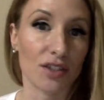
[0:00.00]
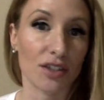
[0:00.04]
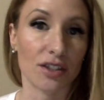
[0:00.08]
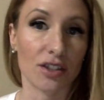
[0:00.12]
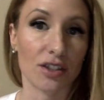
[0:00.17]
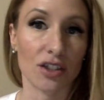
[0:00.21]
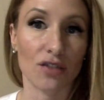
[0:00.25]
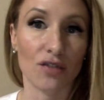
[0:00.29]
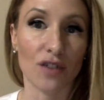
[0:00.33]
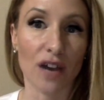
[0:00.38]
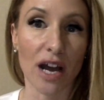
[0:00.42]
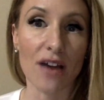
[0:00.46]
to
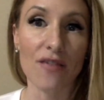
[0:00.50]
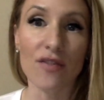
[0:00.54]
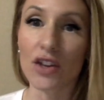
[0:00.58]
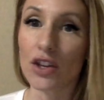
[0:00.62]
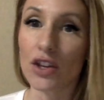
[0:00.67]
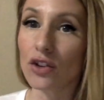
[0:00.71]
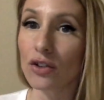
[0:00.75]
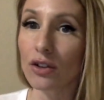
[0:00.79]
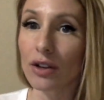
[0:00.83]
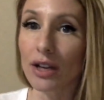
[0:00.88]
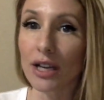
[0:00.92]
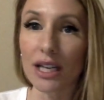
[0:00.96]
survive, that
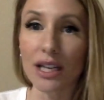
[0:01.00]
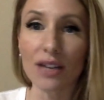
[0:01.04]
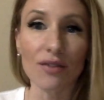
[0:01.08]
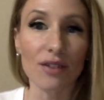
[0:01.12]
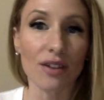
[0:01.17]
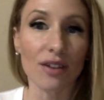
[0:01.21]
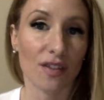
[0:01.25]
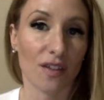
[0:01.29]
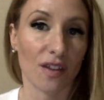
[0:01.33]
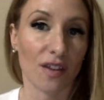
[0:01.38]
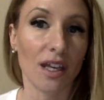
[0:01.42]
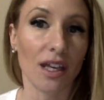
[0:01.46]
you're not
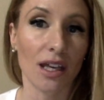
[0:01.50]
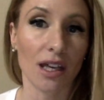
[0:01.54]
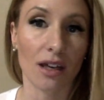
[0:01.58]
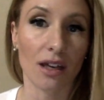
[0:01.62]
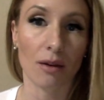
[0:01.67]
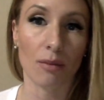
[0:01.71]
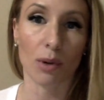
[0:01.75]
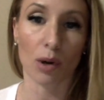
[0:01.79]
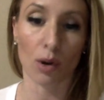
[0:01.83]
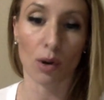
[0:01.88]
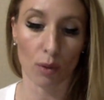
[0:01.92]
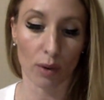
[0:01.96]
even thinking
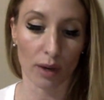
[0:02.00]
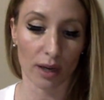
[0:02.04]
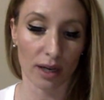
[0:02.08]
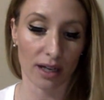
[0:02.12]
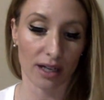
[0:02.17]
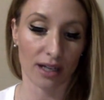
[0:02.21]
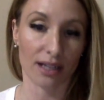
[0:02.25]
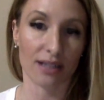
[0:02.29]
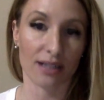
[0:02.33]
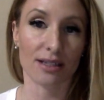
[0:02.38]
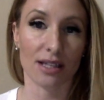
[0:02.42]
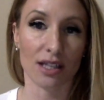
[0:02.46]
about what
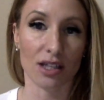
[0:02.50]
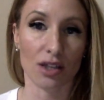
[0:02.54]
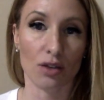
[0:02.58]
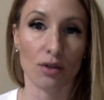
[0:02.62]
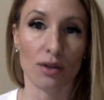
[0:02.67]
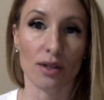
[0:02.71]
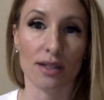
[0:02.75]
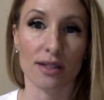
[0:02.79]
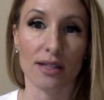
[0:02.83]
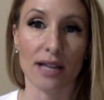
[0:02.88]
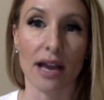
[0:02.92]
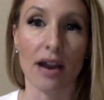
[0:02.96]
it is that you
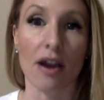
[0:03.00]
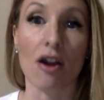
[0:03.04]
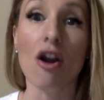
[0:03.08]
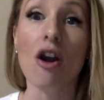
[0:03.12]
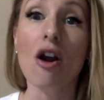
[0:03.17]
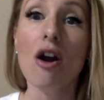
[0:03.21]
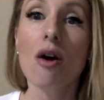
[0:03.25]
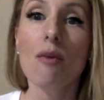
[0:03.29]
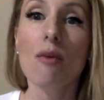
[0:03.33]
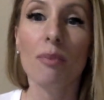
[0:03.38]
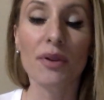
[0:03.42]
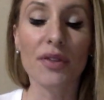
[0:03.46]
desire.
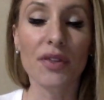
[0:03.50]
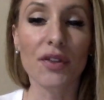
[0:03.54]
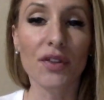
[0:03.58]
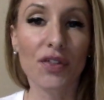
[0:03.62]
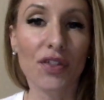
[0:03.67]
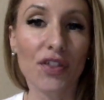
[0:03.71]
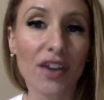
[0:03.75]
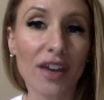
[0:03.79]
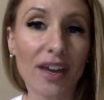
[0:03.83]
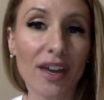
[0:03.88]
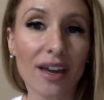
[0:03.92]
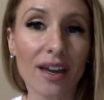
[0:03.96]
But the
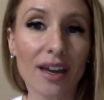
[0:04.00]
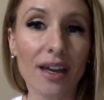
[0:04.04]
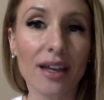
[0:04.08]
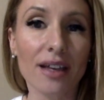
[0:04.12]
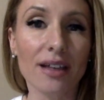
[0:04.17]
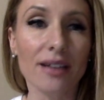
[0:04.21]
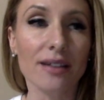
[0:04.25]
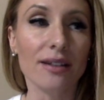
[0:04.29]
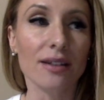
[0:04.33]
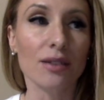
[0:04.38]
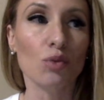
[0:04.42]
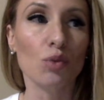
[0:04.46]
thing
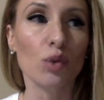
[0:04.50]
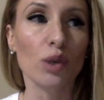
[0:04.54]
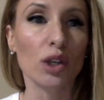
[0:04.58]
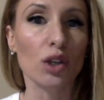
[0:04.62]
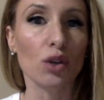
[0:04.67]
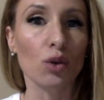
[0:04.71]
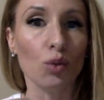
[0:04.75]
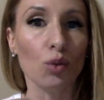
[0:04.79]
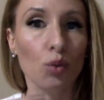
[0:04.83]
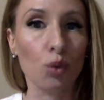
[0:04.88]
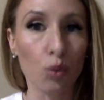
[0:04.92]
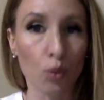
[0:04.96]
is, is when
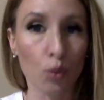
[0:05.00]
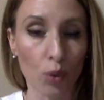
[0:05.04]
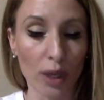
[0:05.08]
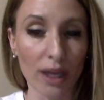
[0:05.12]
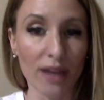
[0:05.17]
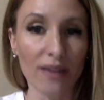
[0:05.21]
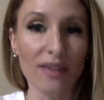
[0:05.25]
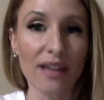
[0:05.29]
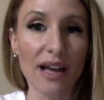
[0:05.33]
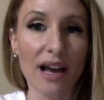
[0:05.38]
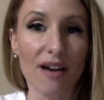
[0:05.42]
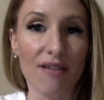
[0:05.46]
you're
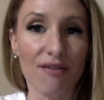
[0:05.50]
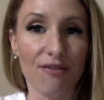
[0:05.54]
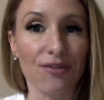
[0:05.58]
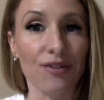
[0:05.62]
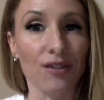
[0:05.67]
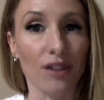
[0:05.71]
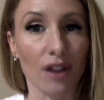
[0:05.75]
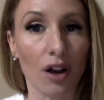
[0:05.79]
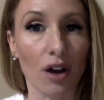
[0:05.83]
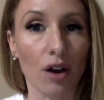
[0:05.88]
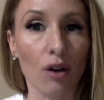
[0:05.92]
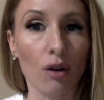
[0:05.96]
in that
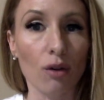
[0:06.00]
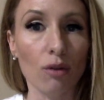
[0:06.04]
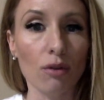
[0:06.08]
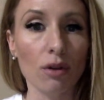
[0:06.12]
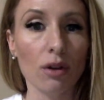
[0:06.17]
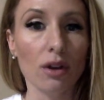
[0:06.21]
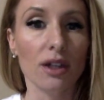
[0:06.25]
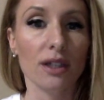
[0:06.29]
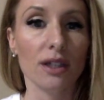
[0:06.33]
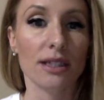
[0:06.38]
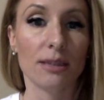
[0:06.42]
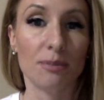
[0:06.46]
flow
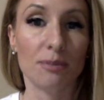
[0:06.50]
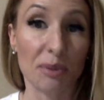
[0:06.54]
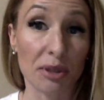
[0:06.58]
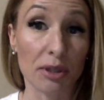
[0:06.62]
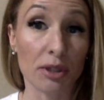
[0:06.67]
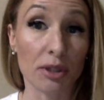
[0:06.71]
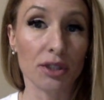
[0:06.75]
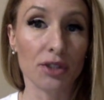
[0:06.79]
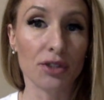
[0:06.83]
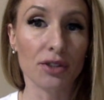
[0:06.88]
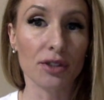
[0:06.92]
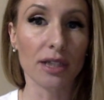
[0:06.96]

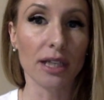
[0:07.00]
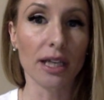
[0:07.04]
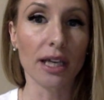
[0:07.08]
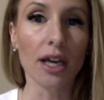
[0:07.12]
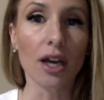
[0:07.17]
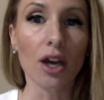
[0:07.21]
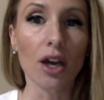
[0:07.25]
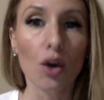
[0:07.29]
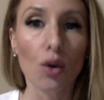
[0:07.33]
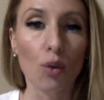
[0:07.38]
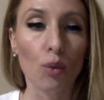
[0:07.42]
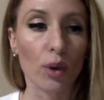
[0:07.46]
spiritually,
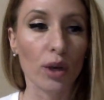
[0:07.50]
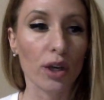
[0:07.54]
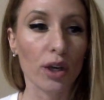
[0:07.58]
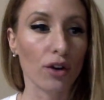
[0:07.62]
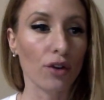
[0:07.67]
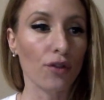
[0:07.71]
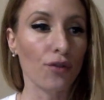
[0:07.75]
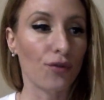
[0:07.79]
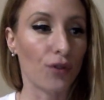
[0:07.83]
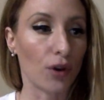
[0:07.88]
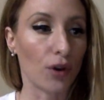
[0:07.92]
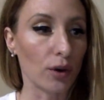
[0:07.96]
when
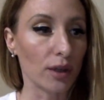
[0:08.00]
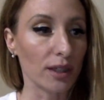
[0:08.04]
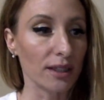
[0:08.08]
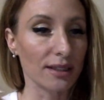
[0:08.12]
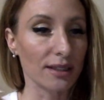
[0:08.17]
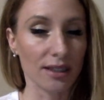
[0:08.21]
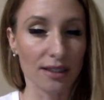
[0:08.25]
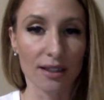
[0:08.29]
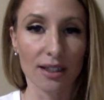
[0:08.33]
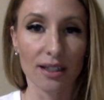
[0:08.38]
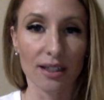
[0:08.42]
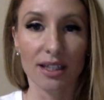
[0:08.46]
you're
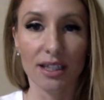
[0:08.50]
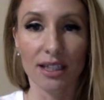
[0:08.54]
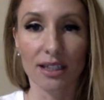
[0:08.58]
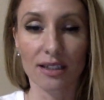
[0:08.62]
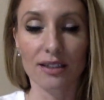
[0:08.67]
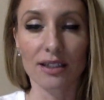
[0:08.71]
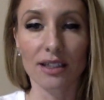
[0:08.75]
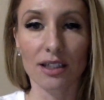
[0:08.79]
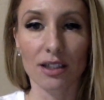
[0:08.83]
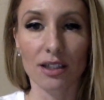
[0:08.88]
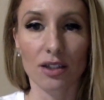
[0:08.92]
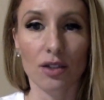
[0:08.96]
focused on the
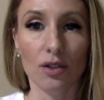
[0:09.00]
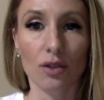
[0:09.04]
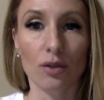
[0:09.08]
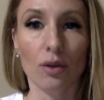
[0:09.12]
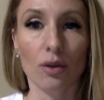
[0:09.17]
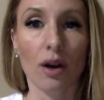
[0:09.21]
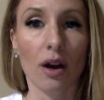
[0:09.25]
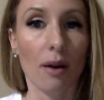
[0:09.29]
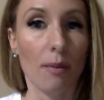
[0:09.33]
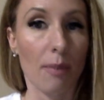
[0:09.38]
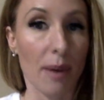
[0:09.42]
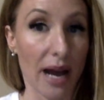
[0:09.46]
things that you
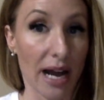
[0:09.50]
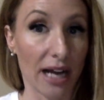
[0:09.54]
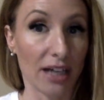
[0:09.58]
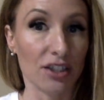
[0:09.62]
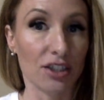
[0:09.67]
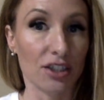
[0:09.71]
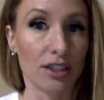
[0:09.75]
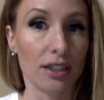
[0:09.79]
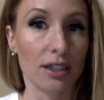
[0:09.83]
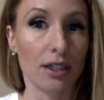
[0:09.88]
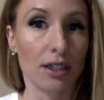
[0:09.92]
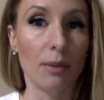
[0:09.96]
are
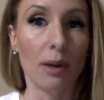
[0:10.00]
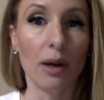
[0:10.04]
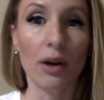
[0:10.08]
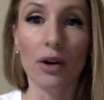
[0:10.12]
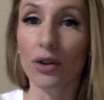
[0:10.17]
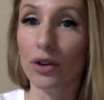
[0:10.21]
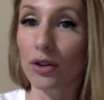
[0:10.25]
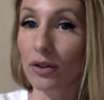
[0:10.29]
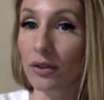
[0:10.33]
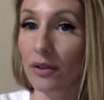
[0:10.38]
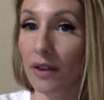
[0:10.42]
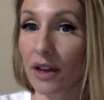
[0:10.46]
passionate about,
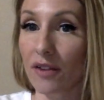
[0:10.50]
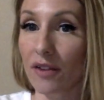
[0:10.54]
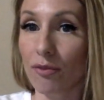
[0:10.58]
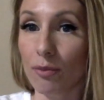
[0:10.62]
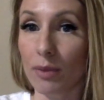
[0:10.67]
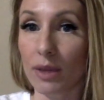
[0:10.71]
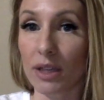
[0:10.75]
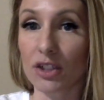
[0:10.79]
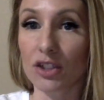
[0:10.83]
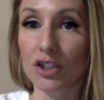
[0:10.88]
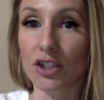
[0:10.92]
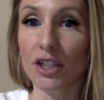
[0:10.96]
your life
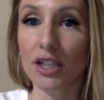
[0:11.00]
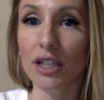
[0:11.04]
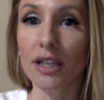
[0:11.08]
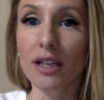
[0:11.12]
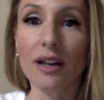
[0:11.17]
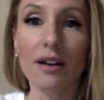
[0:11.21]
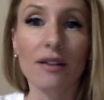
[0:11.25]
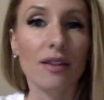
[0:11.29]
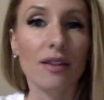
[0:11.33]
mission,